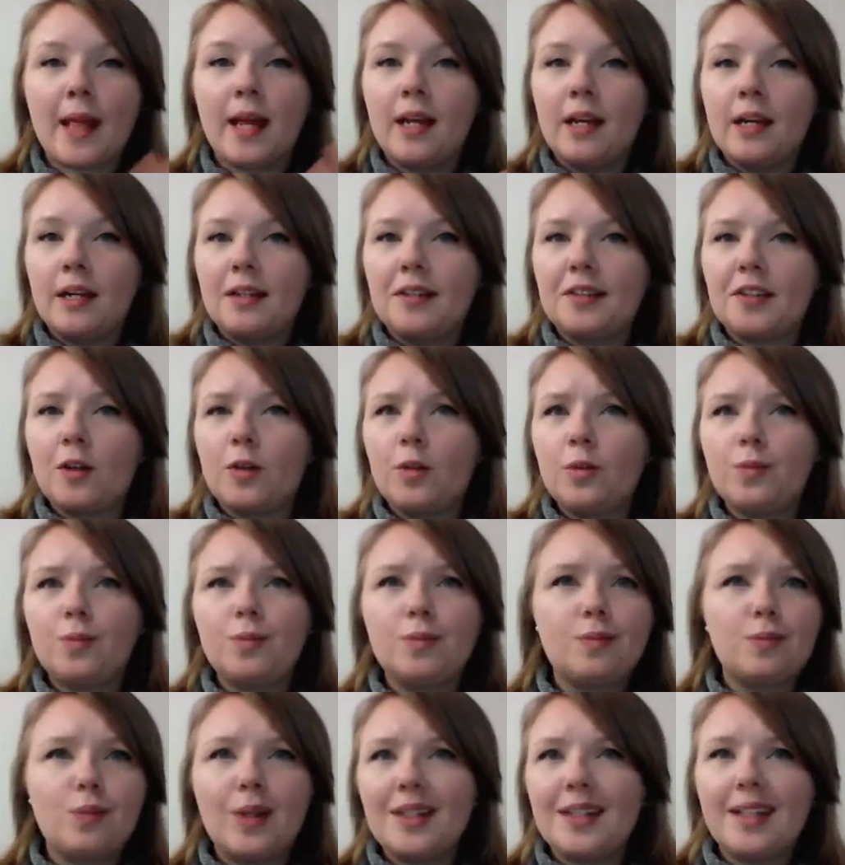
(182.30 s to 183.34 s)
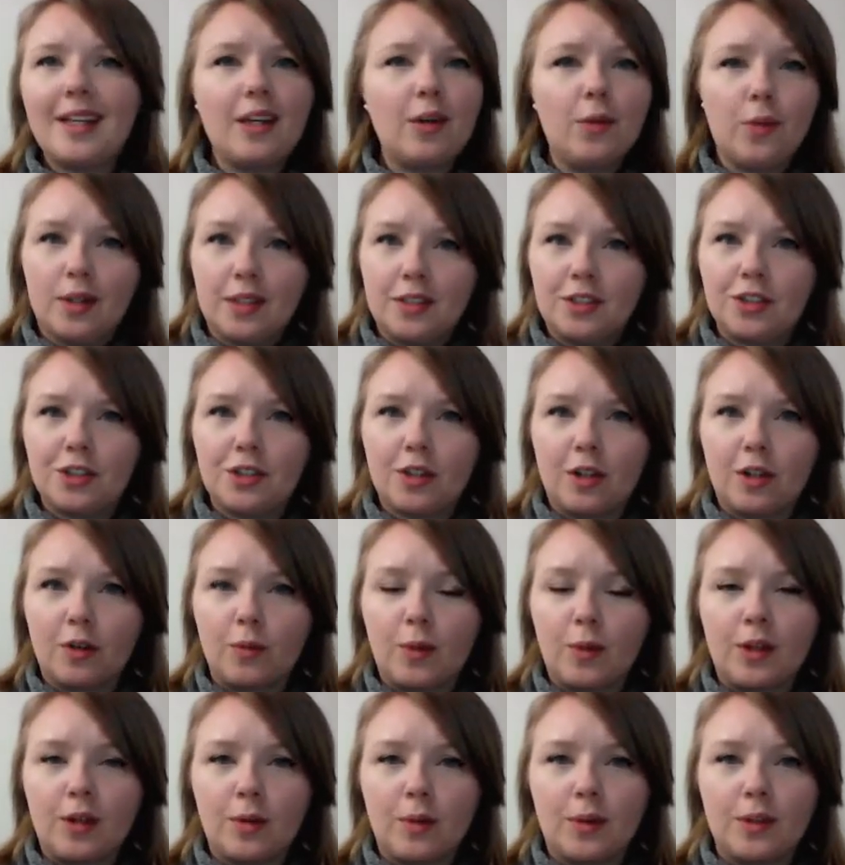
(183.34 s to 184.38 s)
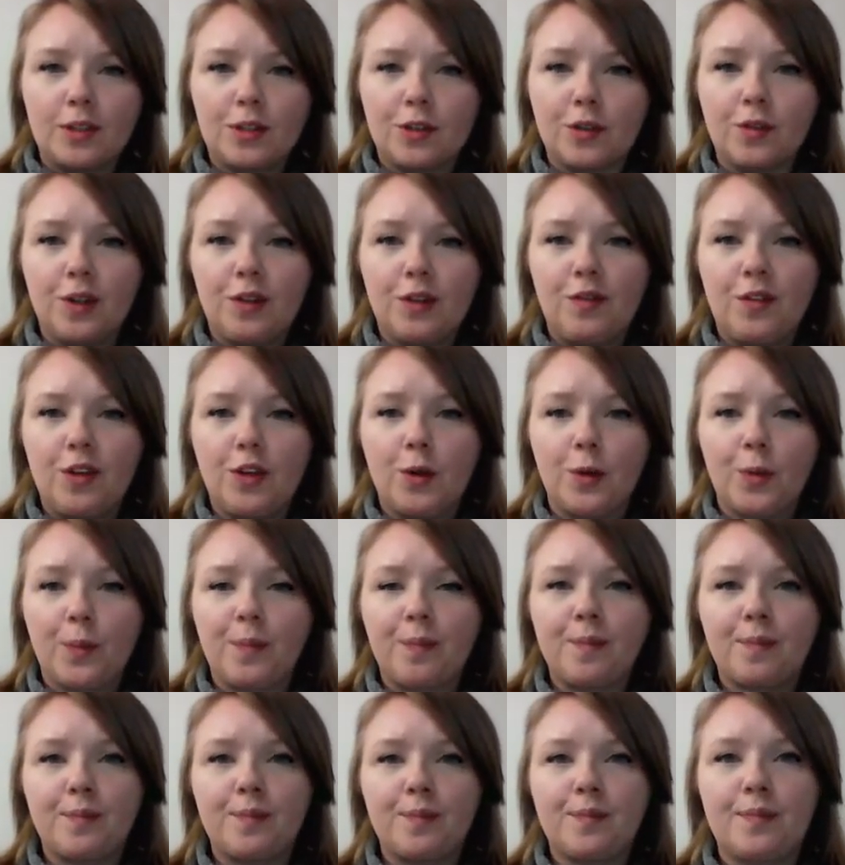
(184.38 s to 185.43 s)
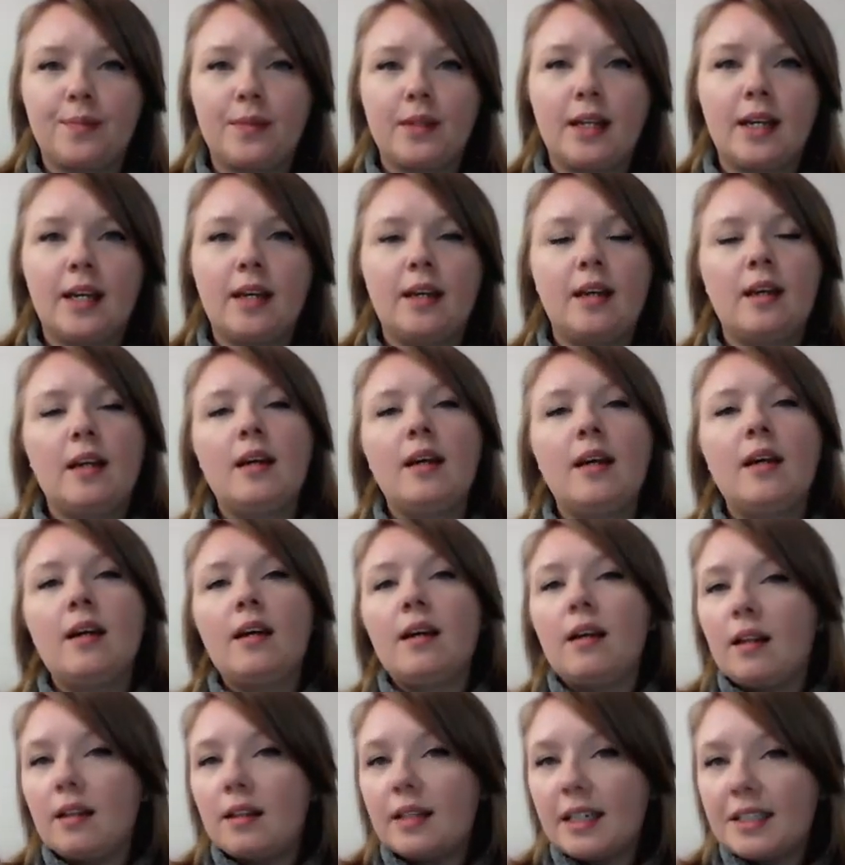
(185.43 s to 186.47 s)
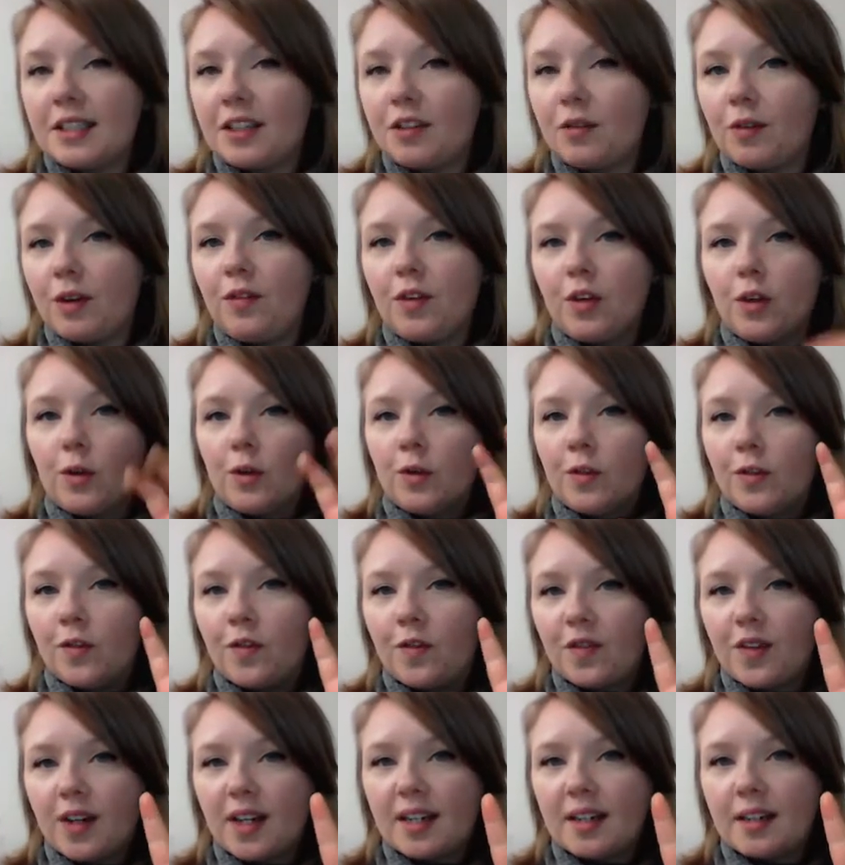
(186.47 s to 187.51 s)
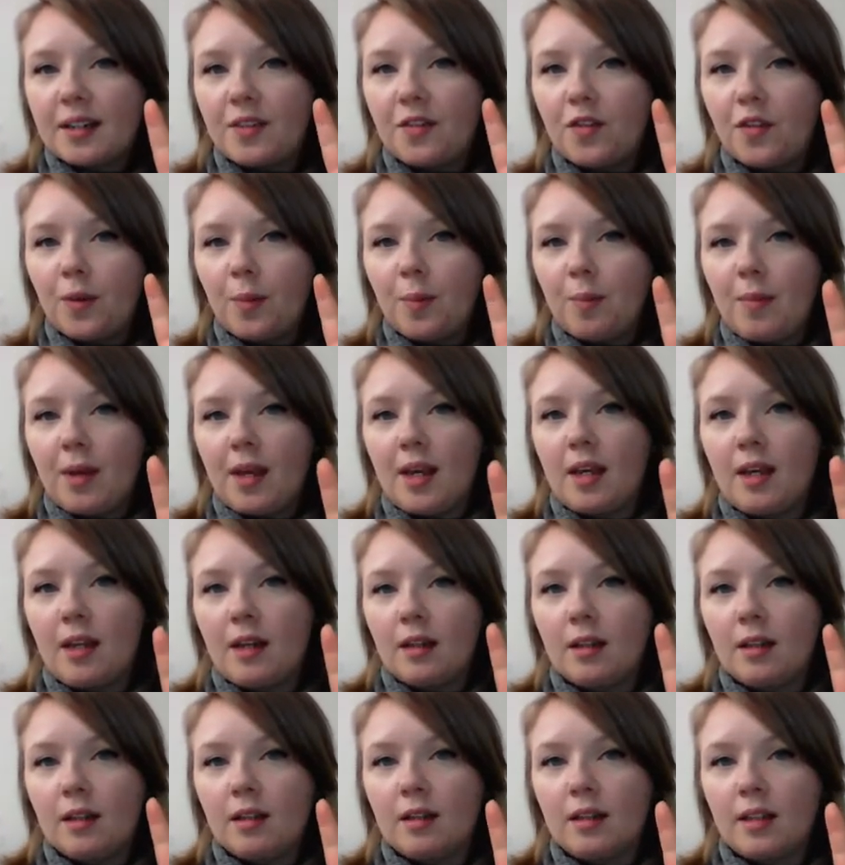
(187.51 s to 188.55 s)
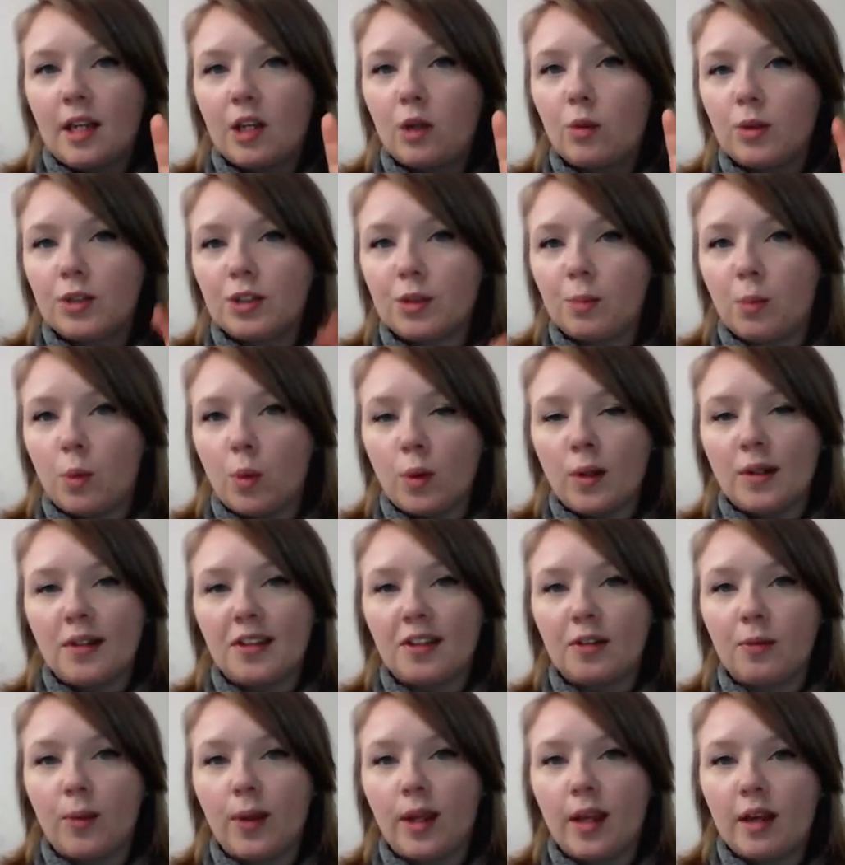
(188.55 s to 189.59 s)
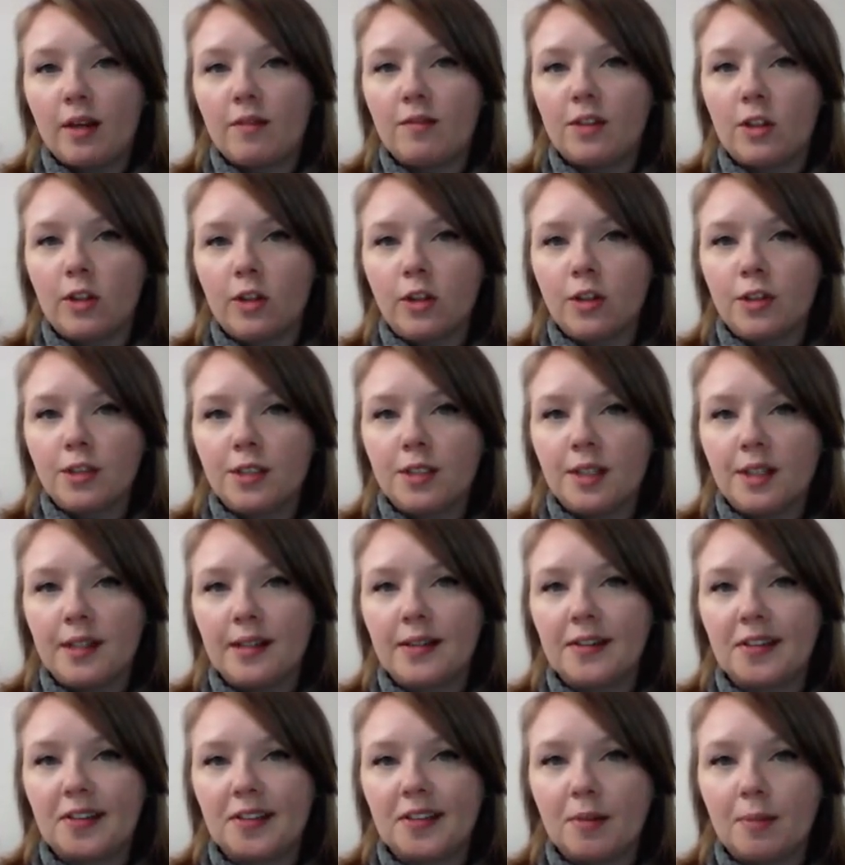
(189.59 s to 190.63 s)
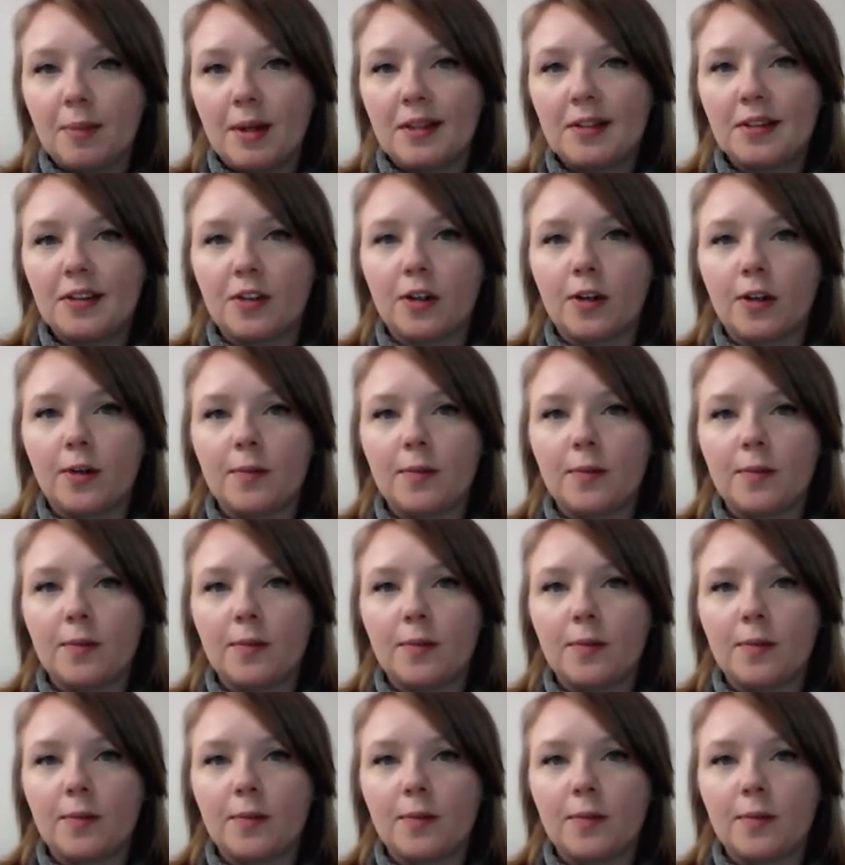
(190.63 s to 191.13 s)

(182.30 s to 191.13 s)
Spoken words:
So, what language are we going to review? Let's review 5 main language points we have learned this semester.